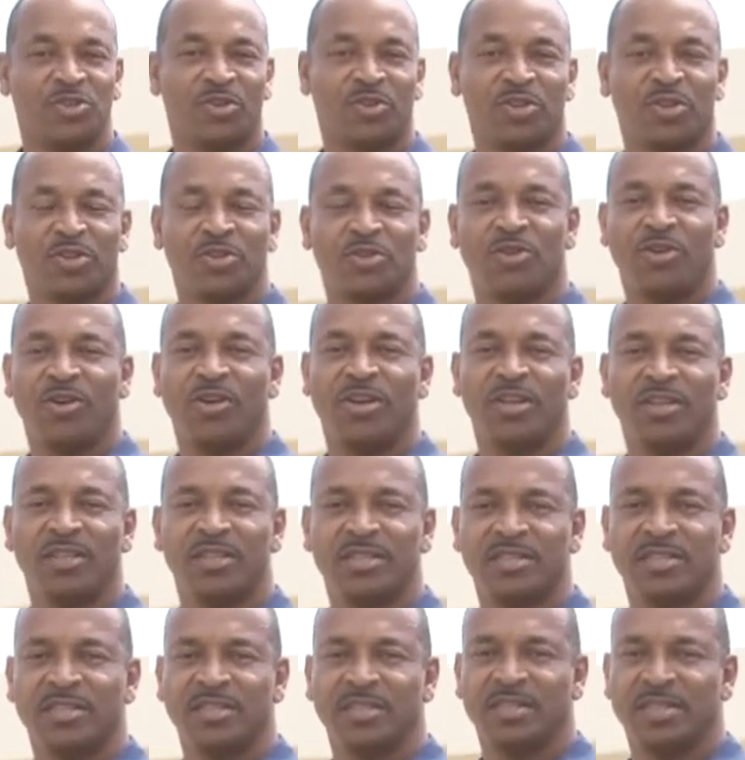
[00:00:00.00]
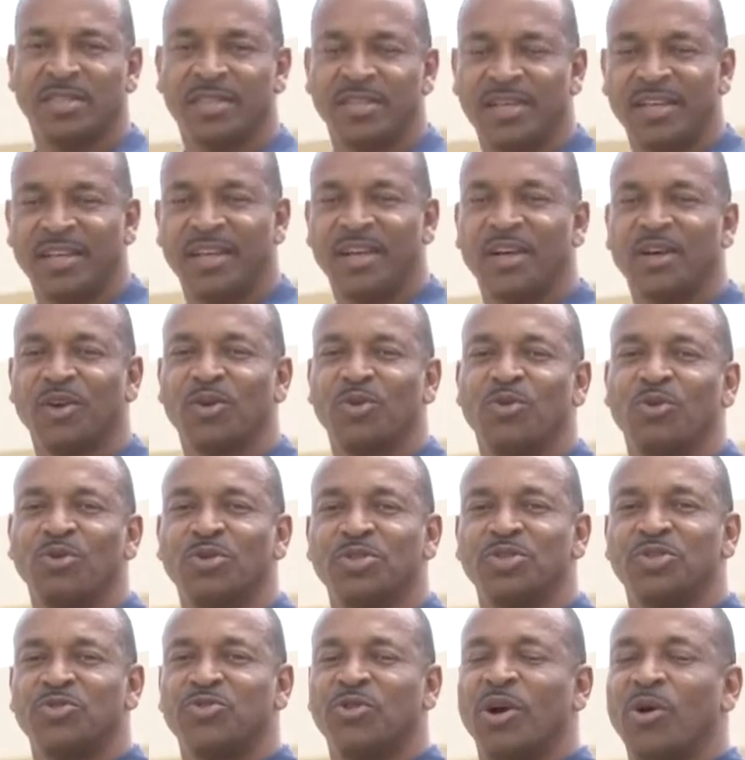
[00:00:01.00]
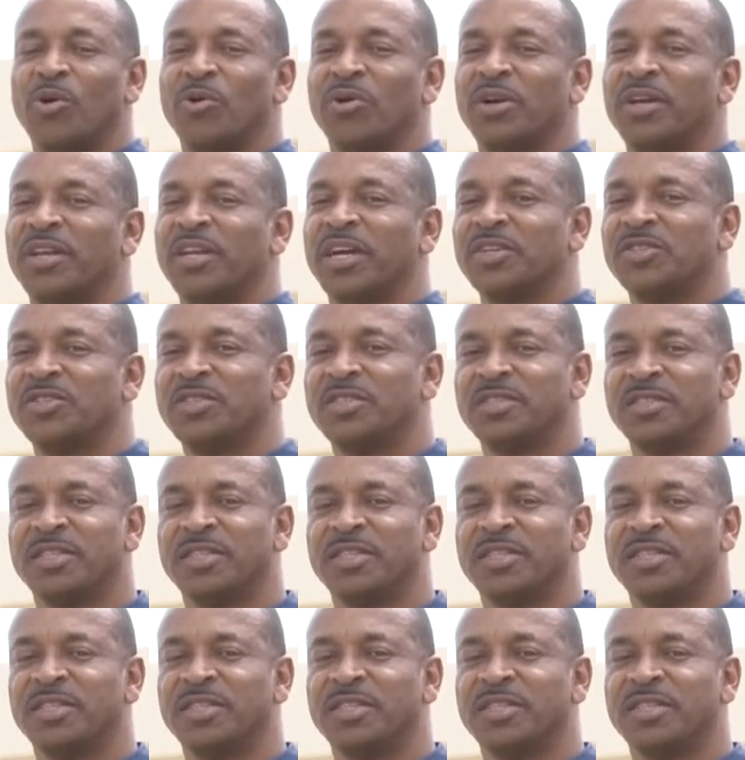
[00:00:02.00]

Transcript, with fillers: down your toilet and goes through our collection